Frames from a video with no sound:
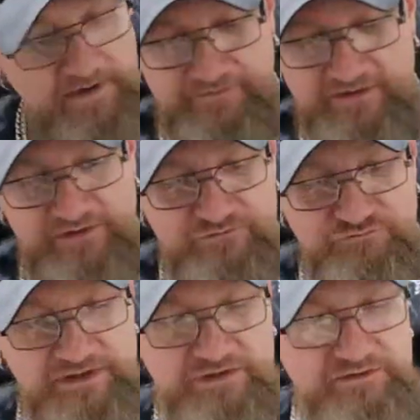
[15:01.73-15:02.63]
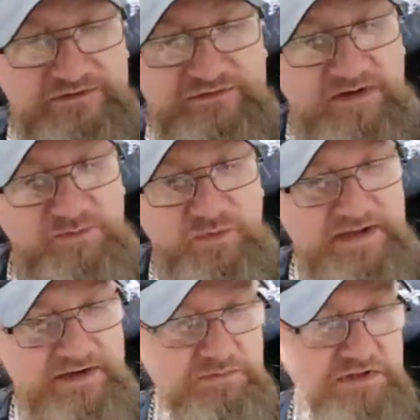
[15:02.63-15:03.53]
I think it's a really good example,
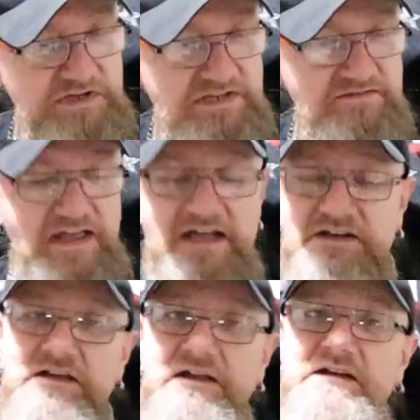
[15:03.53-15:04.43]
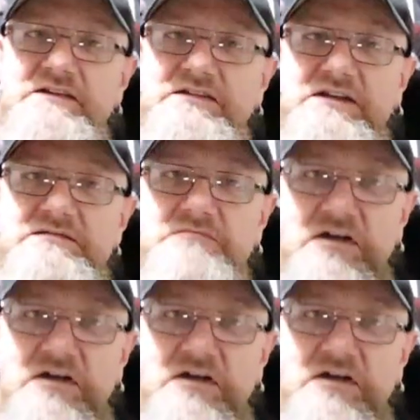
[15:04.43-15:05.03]
and I'm going to give that an 8 out of 10.